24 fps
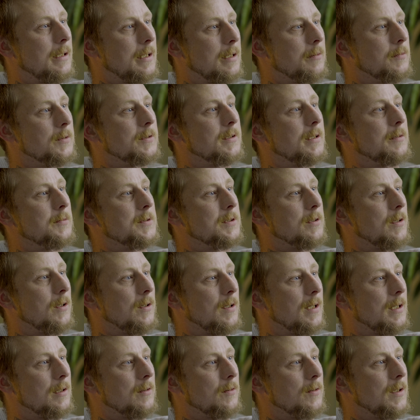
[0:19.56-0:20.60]
it was
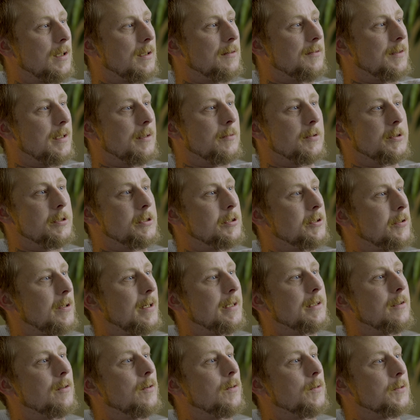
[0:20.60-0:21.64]
all out of love. They were just
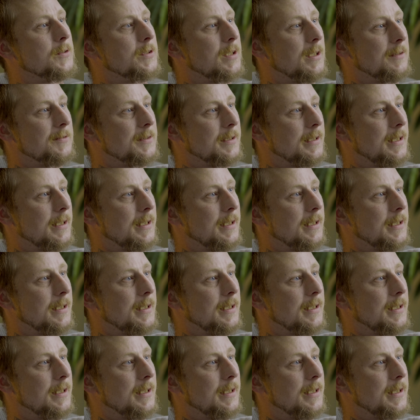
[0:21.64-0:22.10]
trying to hold stuff